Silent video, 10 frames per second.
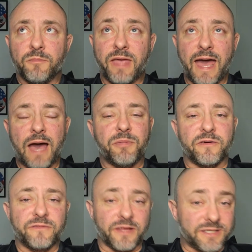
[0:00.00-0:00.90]
gap
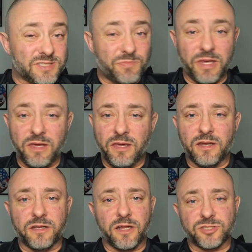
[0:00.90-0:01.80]
of like speed
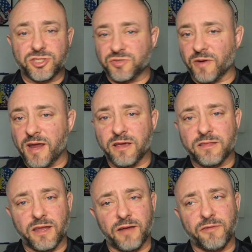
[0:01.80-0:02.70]
and
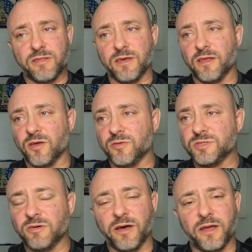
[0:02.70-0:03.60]
strength and everything that goes
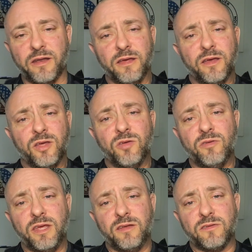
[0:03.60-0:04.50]
on, you
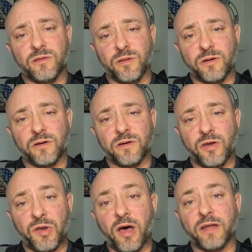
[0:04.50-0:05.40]
need to
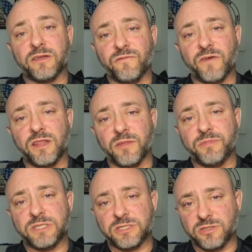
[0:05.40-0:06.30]
learn not to fight the
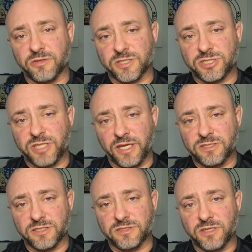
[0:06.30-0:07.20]
positional
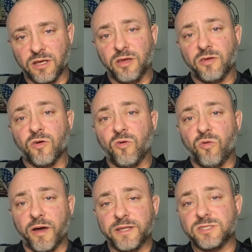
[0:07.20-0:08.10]
exchanges
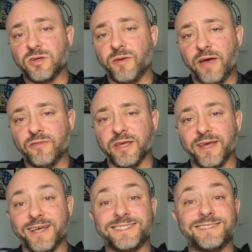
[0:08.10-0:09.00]
quite so heavily,
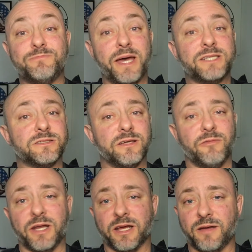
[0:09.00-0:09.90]
especially
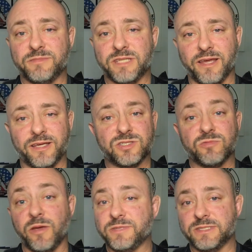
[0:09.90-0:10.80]
when it comes to like
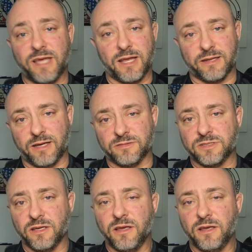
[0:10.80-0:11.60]
sweeps and takedowns.